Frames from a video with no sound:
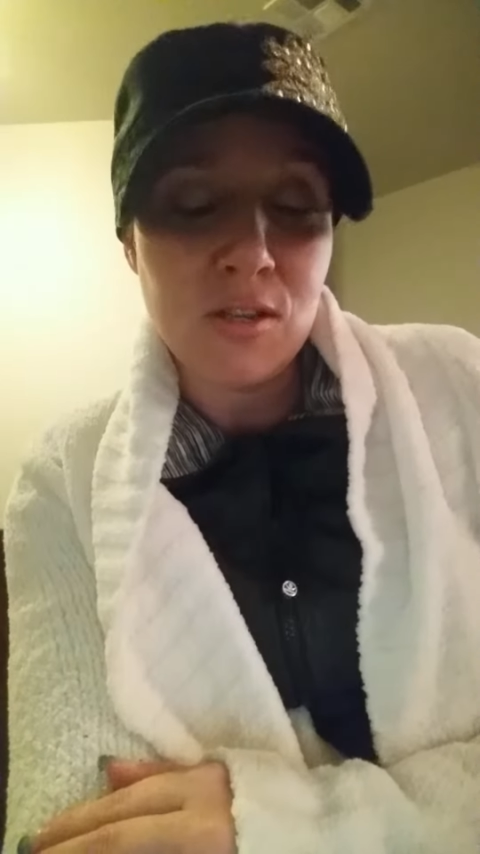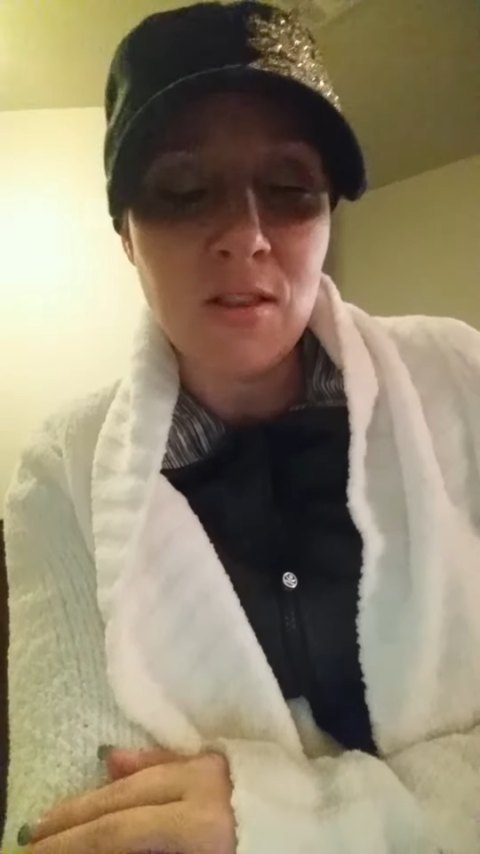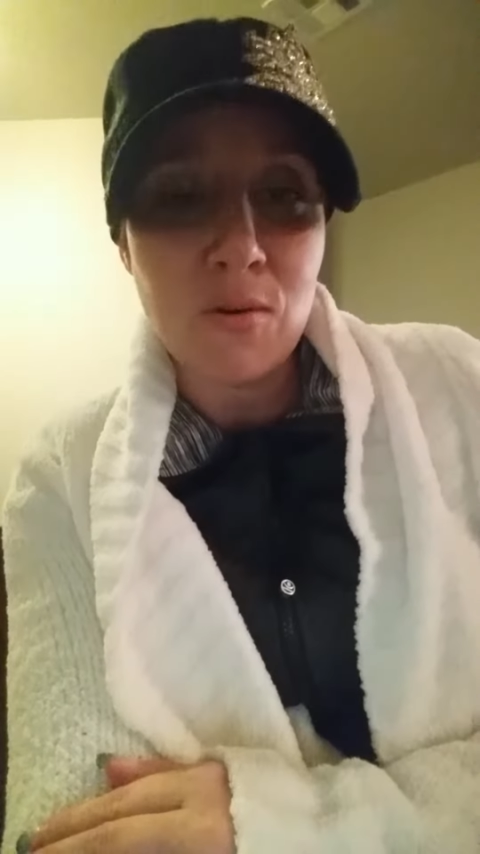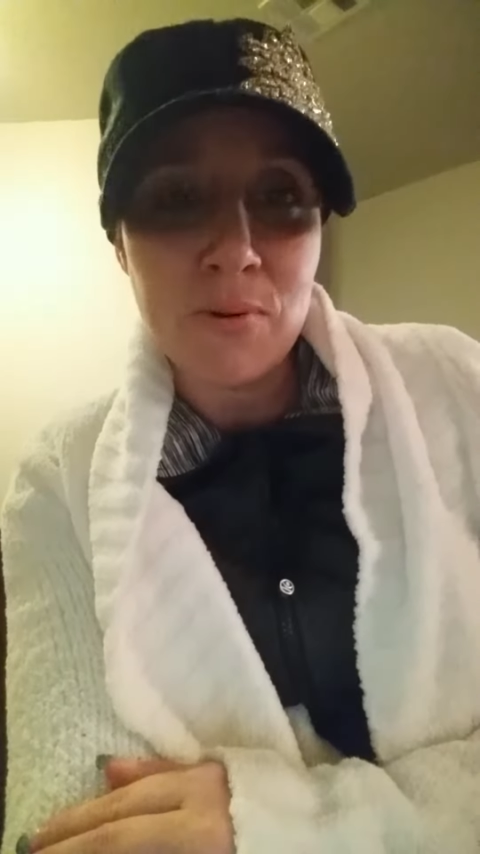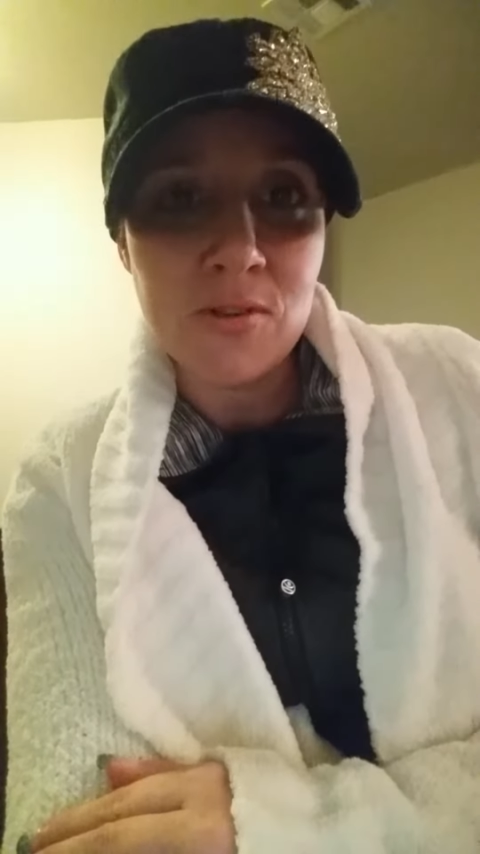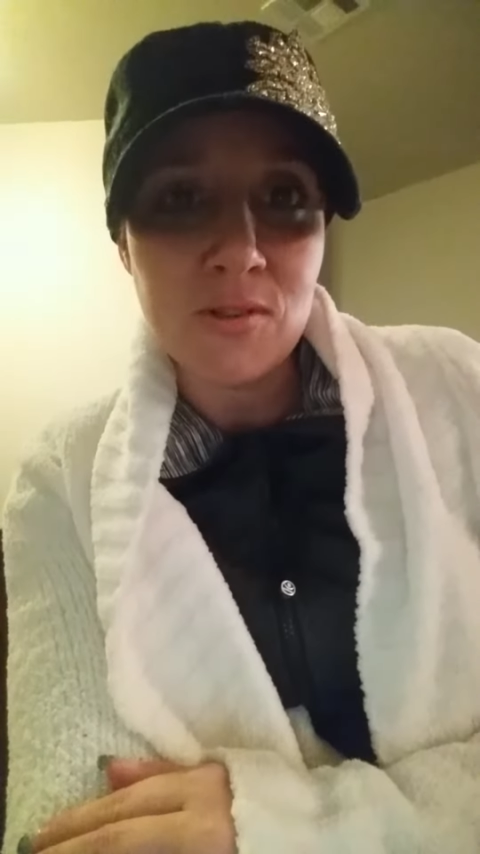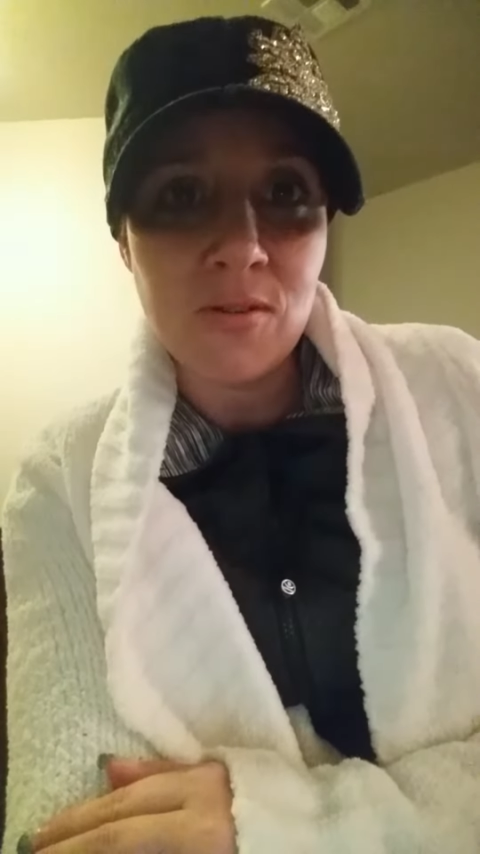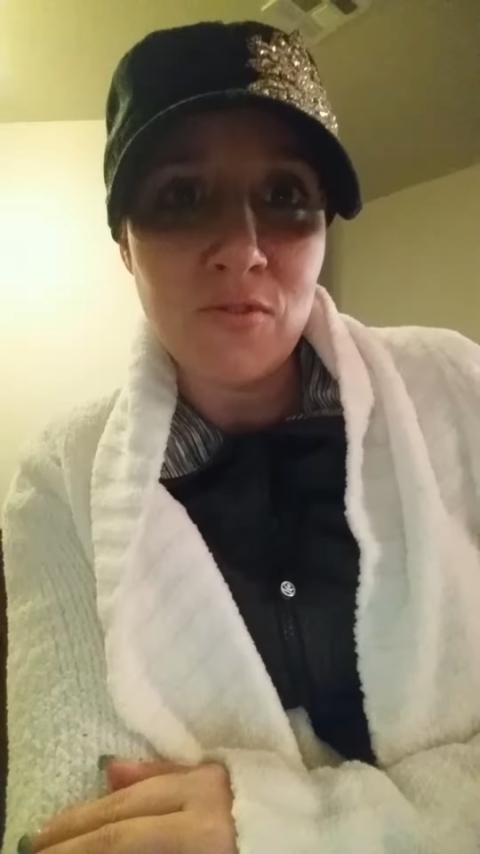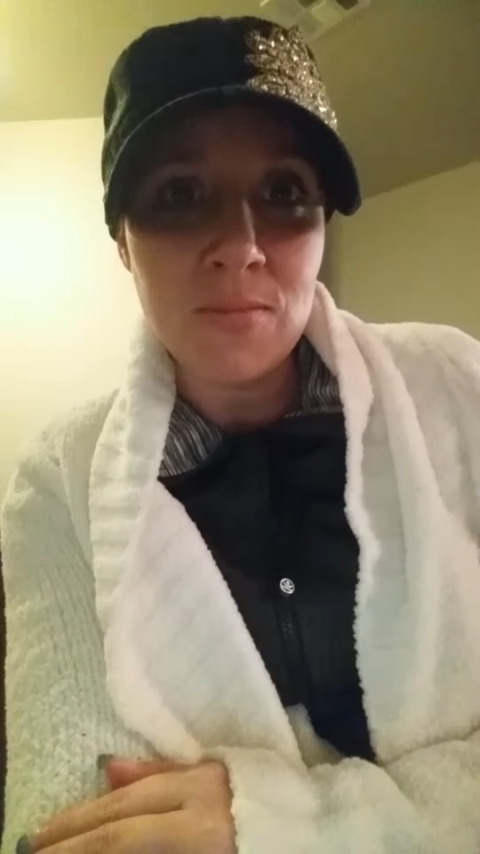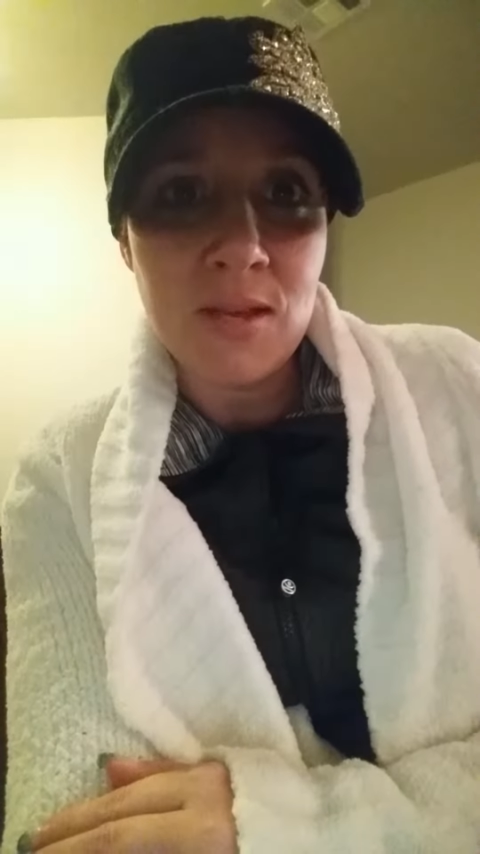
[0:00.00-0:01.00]
a little
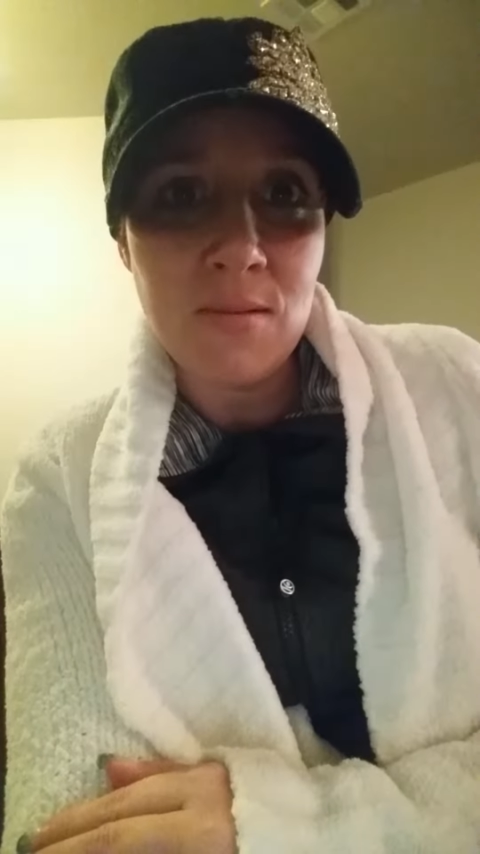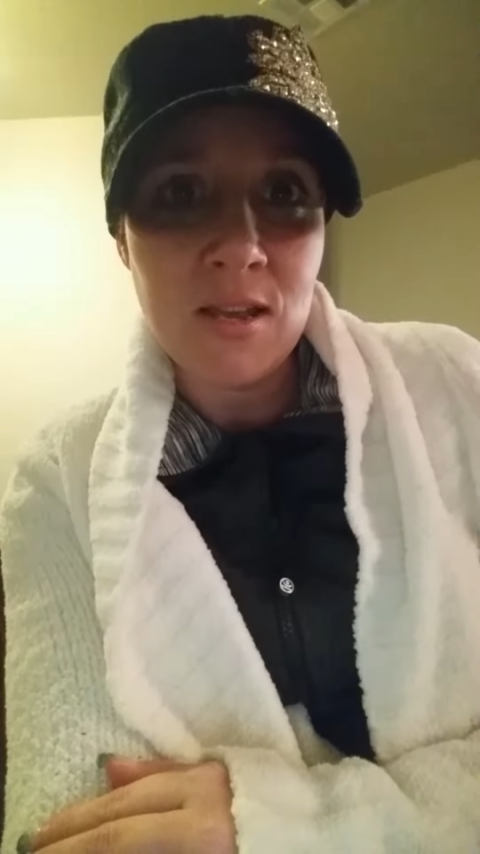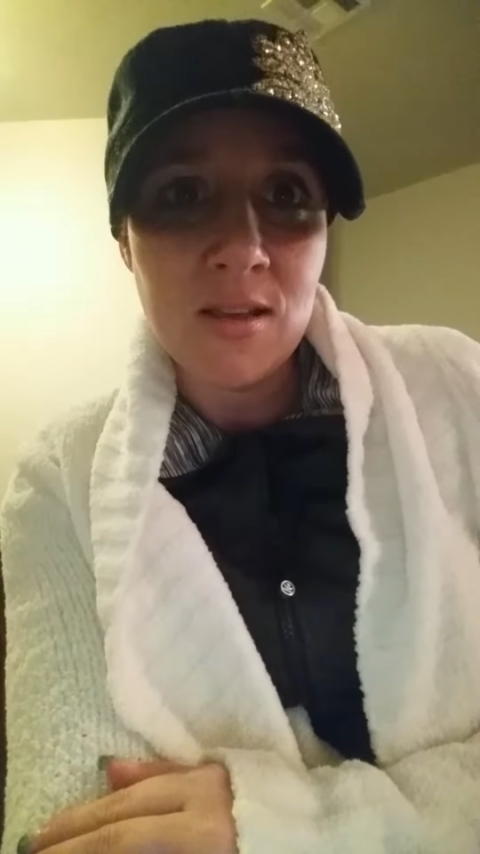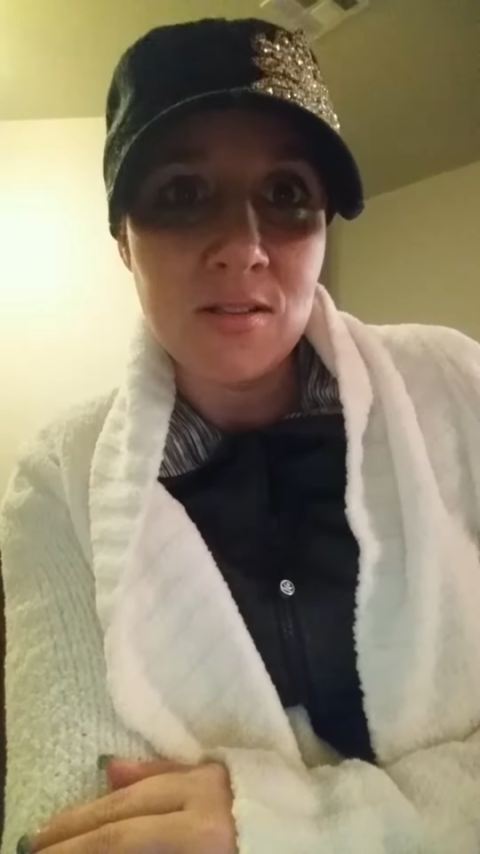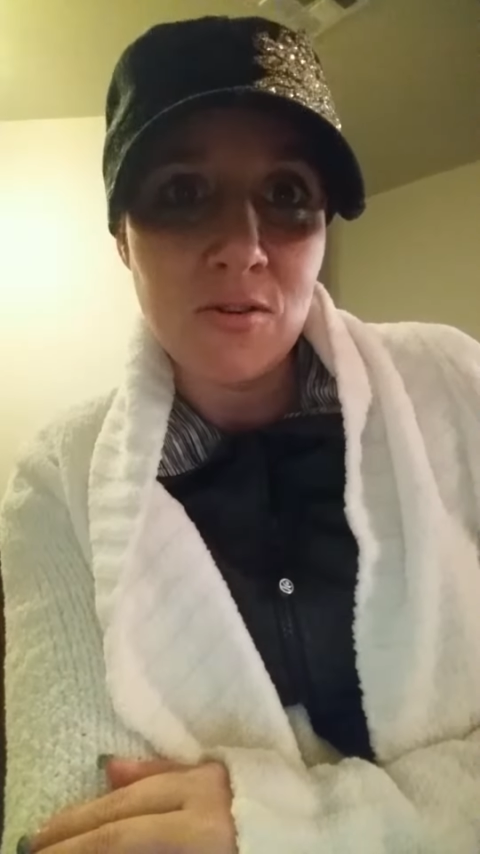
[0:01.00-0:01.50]
personal for me because